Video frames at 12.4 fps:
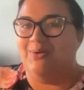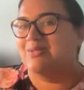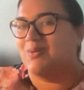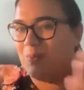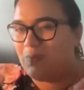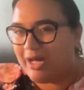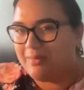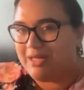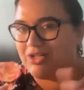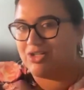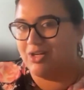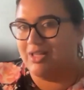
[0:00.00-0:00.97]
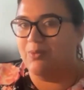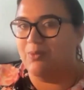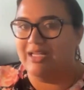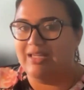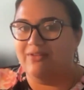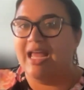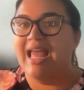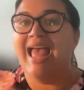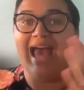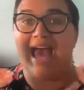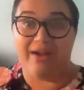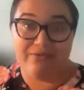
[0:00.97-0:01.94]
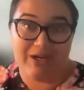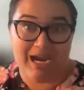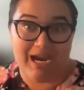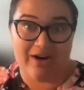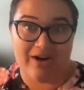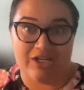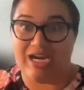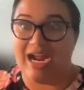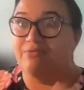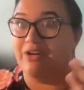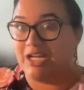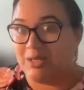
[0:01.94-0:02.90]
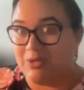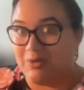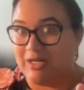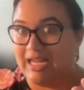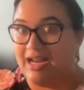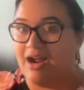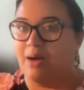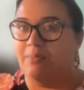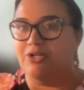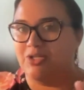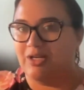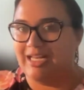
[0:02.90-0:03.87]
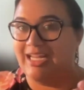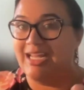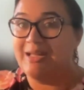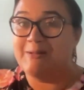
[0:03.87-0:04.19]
And so we want to make sure that we're giving every parish, every community an opportunity